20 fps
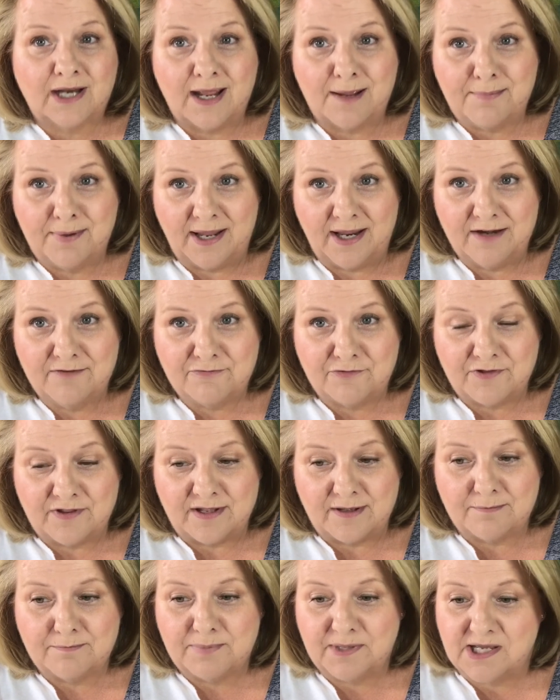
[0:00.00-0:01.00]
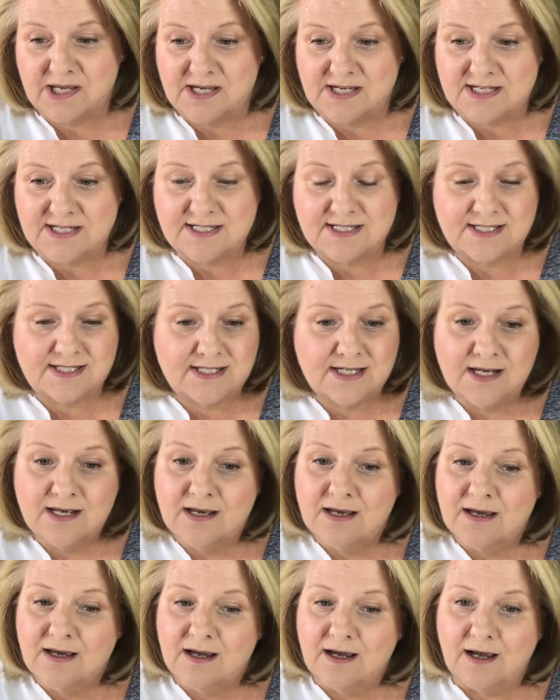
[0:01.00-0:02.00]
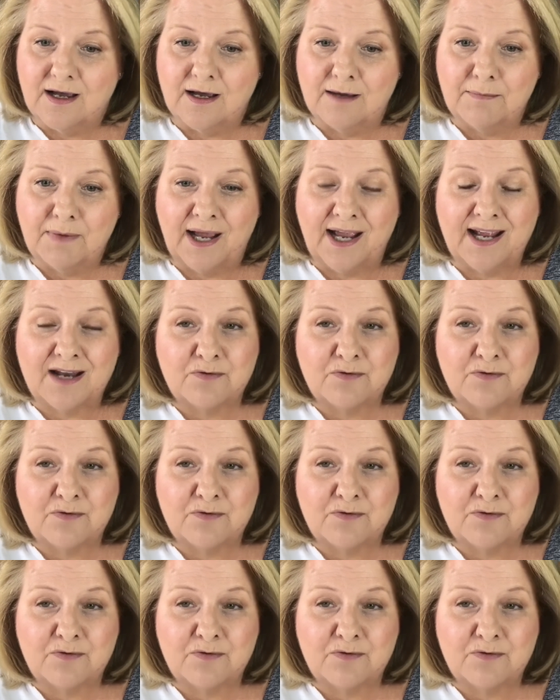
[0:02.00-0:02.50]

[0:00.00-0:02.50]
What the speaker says: I paid for them because I